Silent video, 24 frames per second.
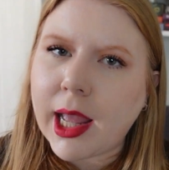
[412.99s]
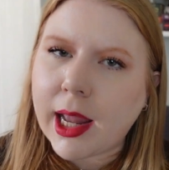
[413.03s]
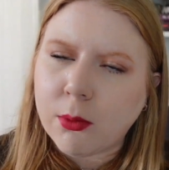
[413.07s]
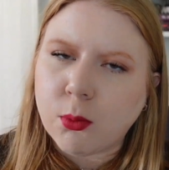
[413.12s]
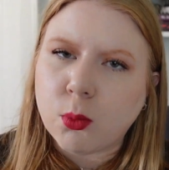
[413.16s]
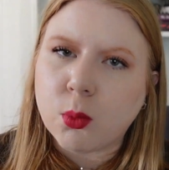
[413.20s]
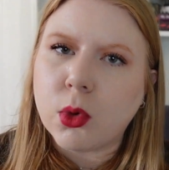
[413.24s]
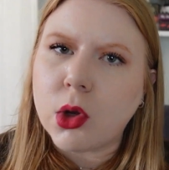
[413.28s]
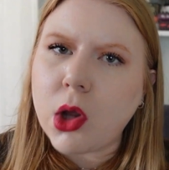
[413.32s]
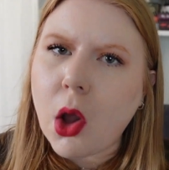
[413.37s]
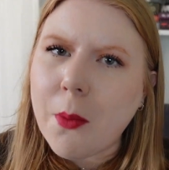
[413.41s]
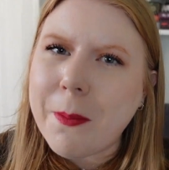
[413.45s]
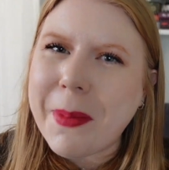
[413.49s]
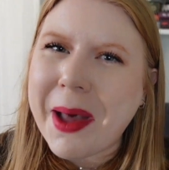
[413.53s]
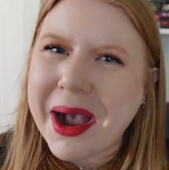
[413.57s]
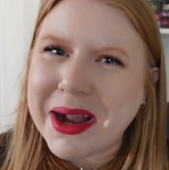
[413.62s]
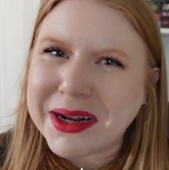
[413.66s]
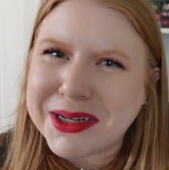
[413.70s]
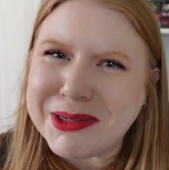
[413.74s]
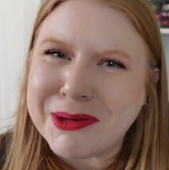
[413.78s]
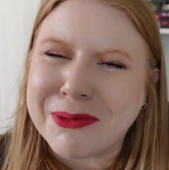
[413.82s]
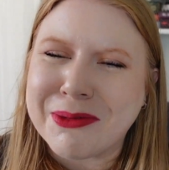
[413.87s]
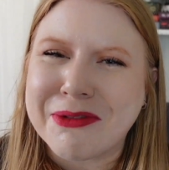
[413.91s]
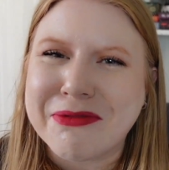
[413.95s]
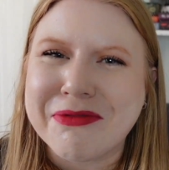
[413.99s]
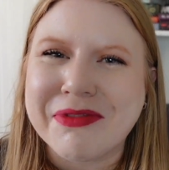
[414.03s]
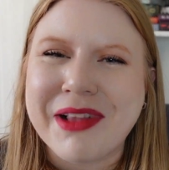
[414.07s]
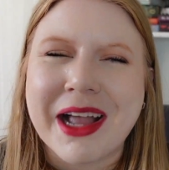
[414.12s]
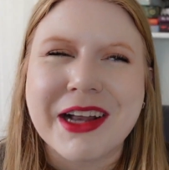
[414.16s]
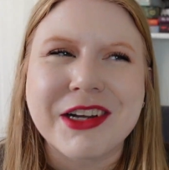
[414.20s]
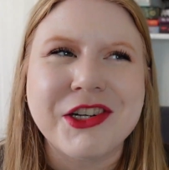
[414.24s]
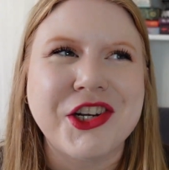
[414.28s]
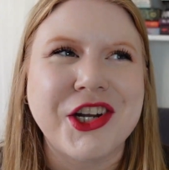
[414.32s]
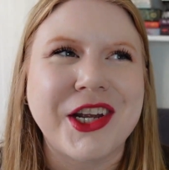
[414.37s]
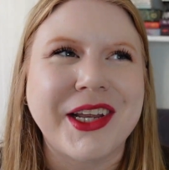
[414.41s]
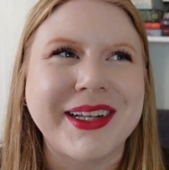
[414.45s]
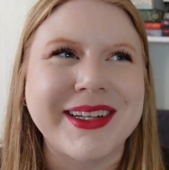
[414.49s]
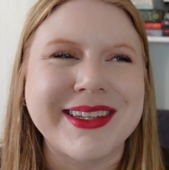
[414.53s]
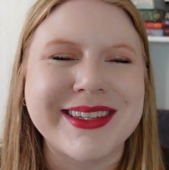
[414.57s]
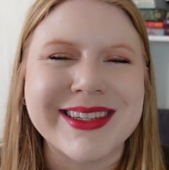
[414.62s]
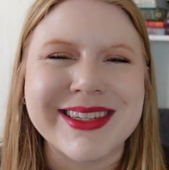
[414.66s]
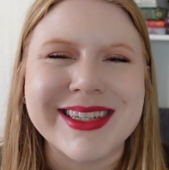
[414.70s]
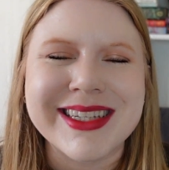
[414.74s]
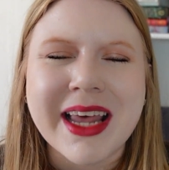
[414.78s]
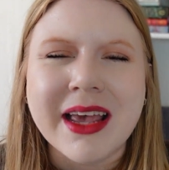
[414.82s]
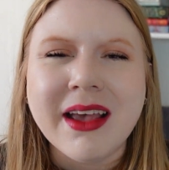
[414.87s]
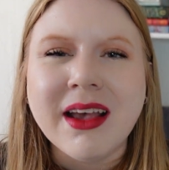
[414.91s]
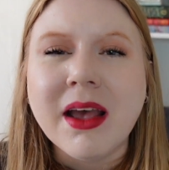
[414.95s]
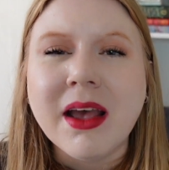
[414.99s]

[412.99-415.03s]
And we'll go back to reflections,